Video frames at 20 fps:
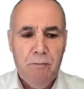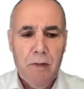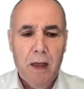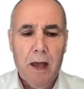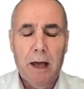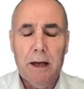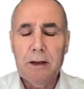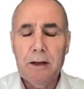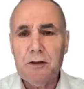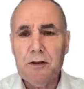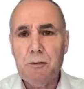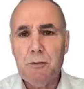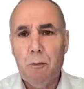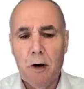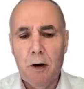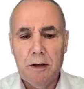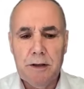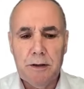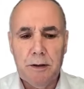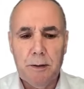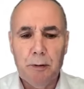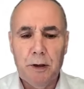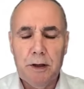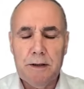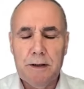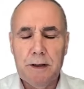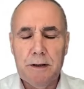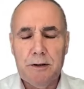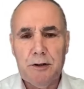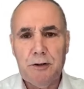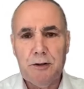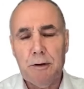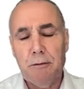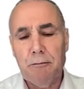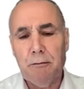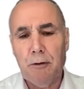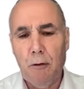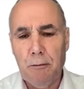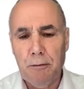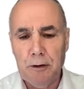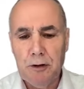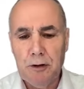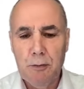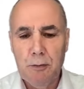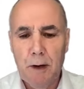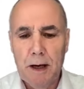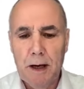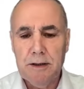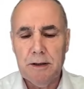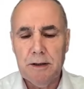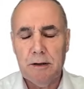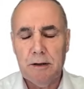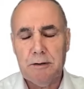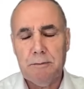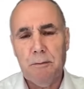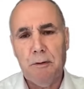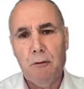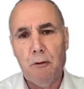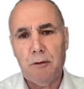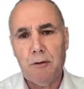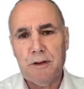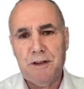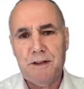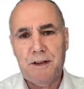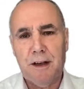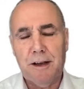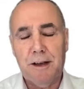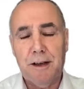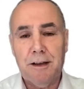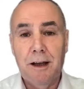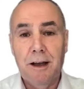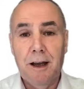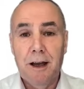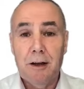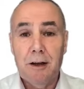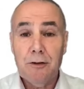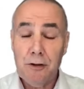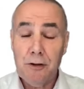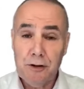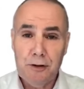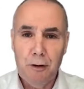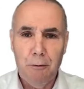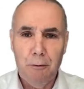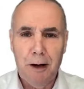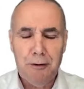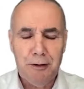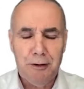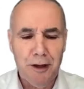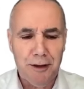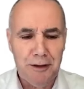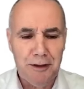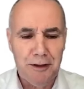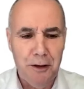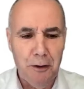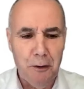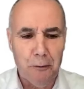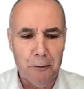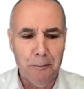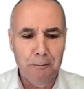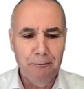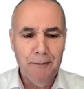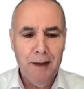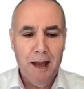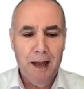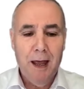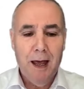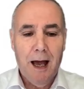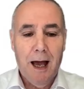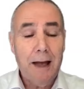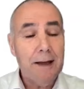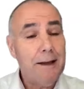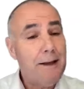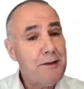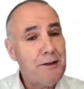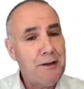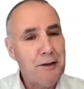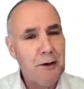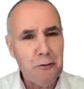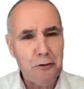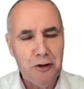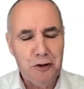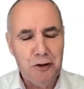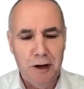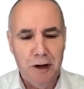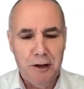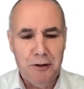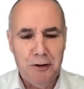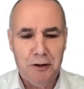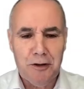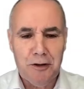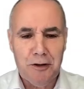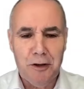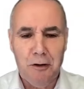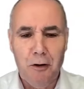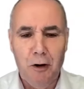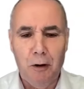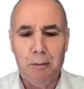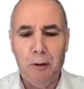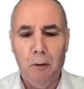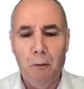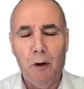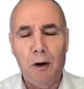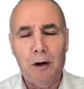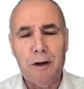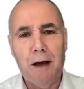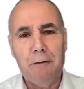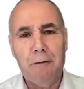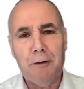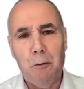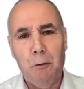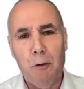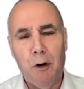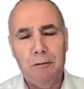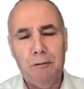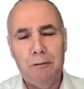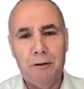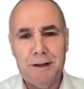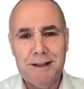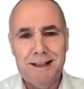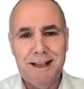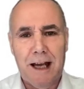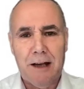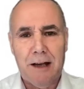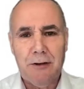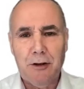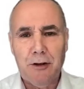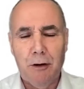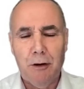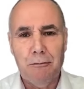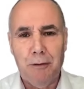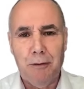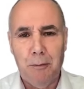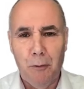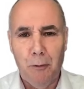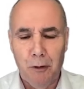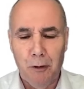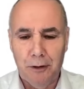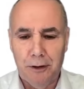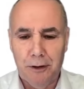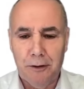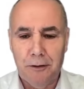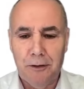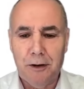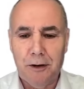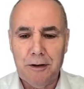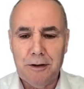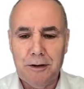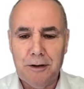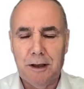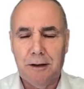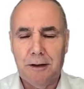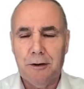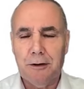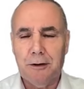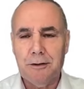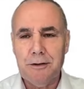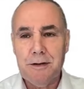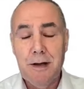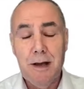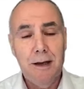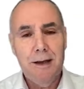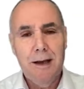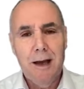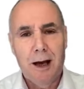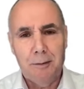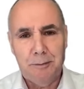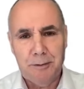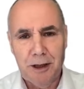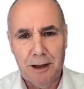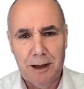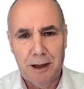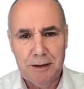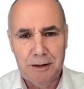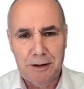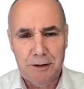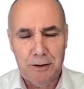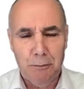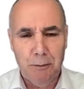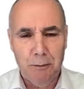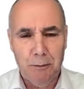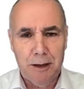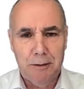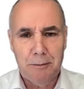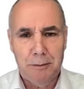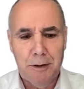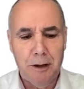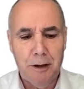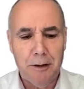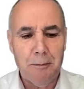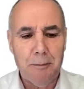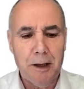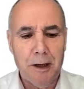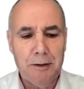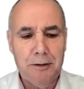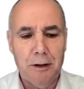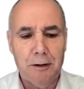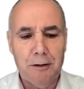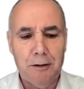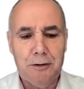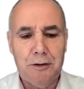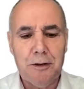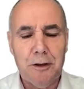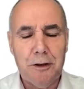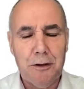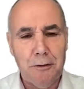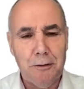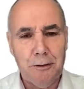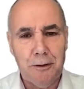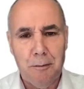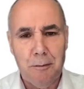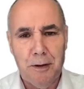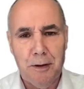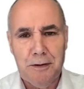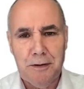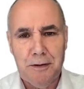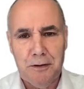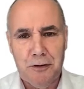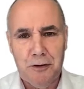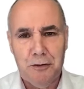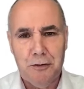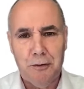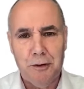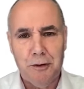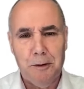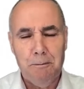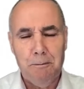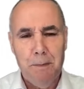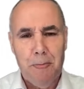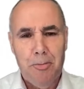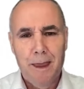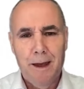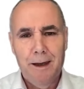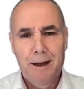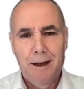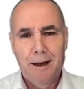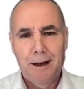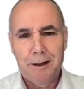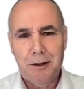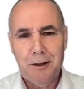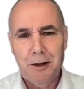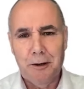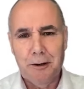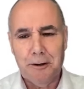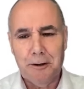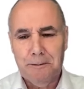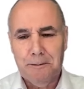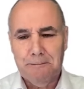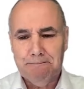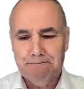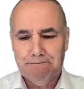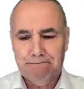He has worked in the print industry for over 20 years before deciding just to go out on his own. And he's no stranger to the corporate world, having worked for Diageo for more than 13 years. I'm delighted to welcome Conor McDonald to the You and Your Business studio. Hi, Conor.